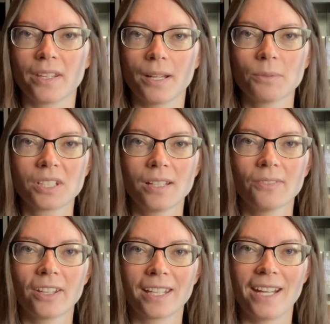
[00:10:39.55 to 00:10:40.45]
That was kind of
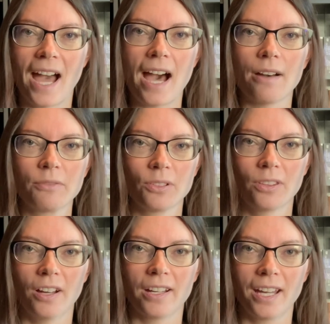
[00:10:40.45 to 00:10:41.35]
like an
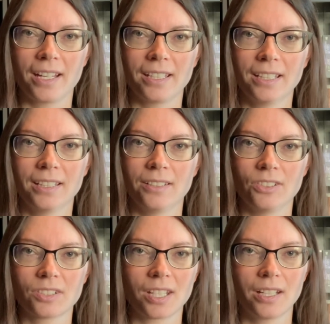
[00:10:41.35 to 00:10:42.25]
afterthought added in,
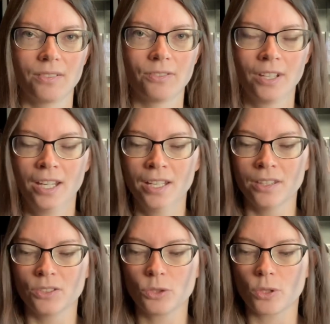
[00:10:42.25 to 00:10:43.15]
just kind of
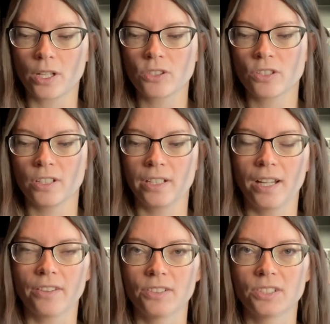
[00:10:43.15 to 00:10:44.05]
the structure on
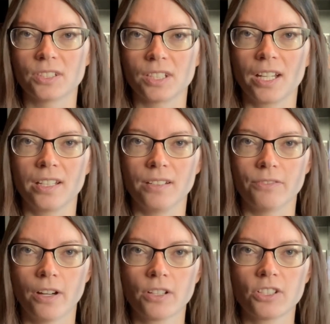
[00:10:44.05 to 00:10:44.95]
how the society
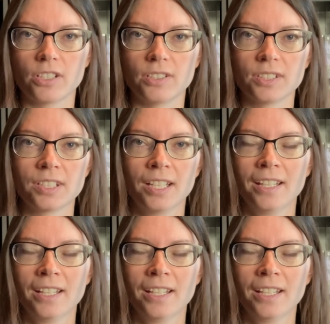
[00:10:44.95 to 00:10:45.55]
functions.